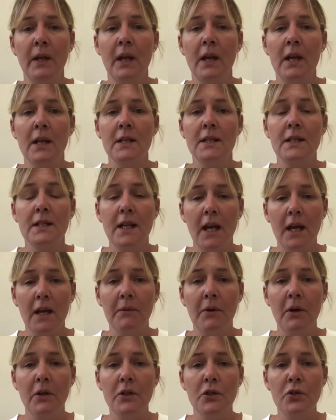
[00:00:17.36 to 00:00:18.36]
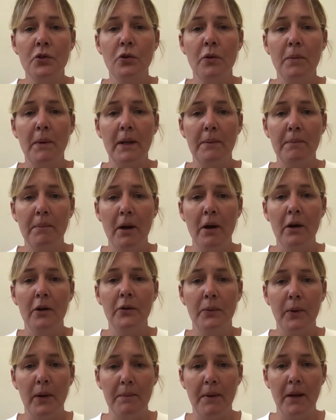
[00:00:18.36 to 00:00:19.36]
Today I'm going to talk about the
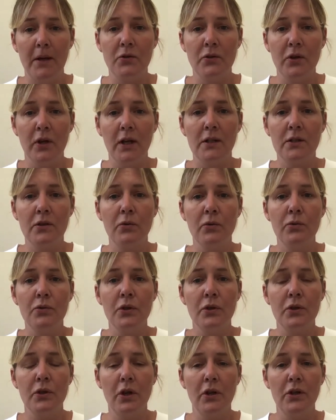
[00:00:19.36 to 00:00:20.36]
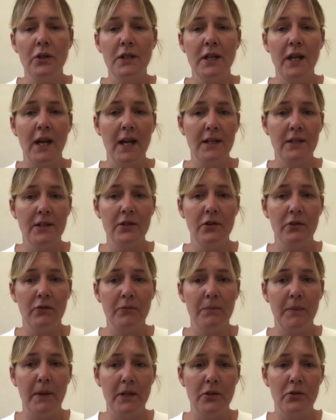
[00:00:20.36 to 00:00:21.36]
pathway matrix, also known as the
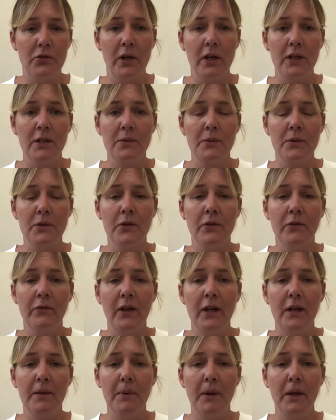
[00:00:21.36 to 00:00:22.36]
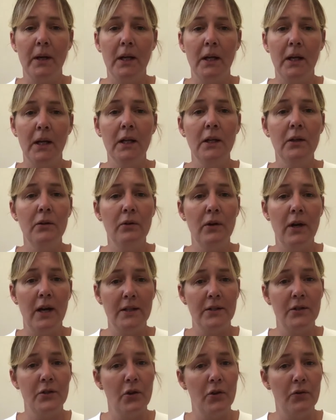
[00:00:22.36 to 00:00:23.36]
Ansoff Matrix, which was developed by Igor
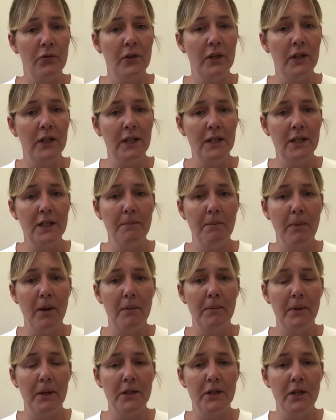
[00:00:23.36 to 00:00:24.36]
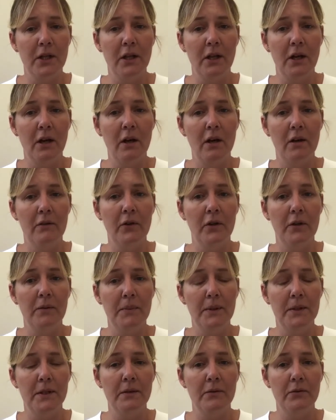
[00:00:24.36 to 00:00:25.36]
Ansoff and initially published in the Harvard
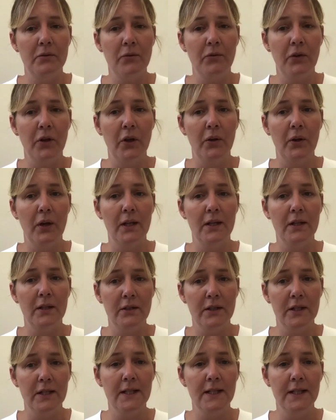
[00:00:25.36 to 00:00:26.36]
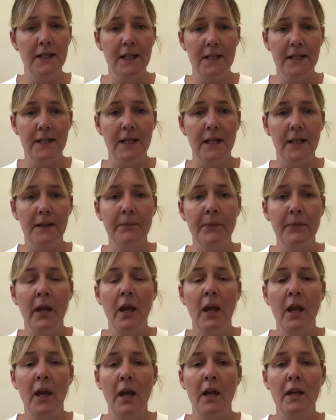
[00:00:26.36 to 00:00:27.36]
Business Review in 1960.
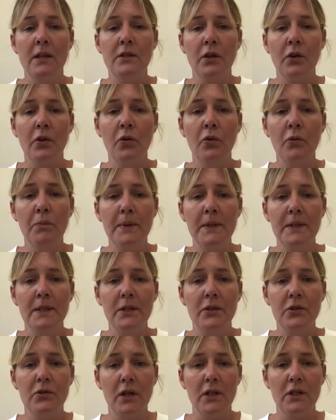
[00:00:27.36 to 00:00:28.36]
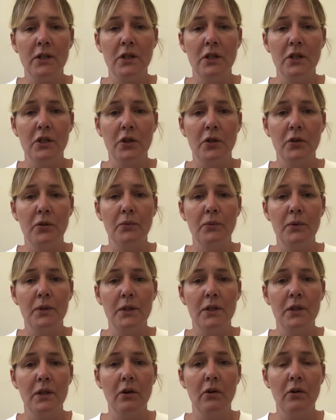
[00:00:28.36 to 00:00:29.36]
It's a core business strategy tool
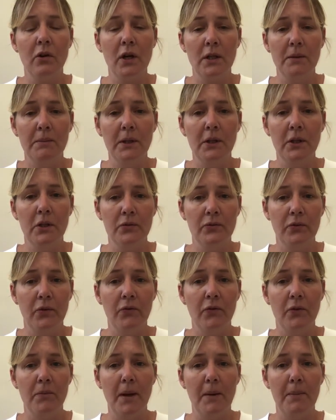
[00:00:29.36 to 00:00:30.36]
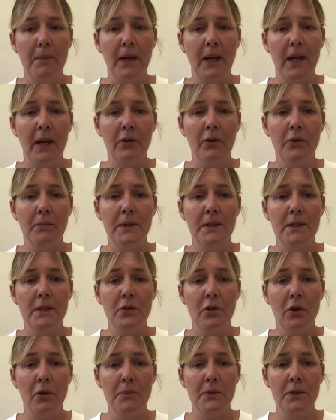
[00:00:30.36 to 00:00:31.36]
which is incredibly useful for mapping out your
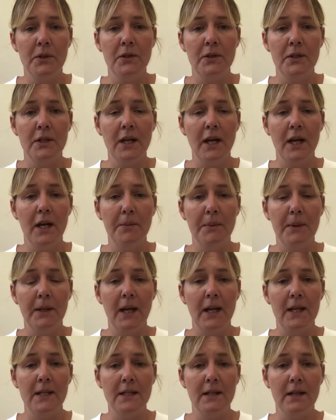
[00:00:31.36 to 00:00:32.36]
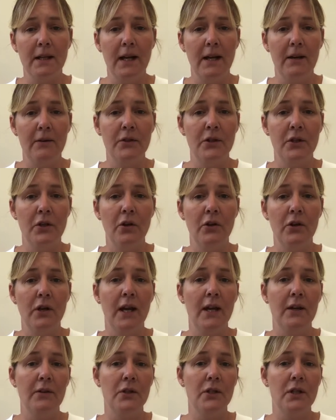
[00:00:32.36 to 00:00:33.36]
business options and helping gain some clarity on
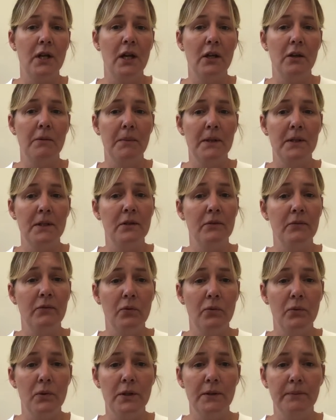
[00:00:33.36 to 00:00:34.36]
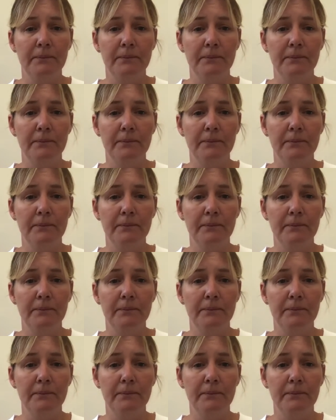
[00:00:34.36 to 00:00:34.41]
how to take your business forward.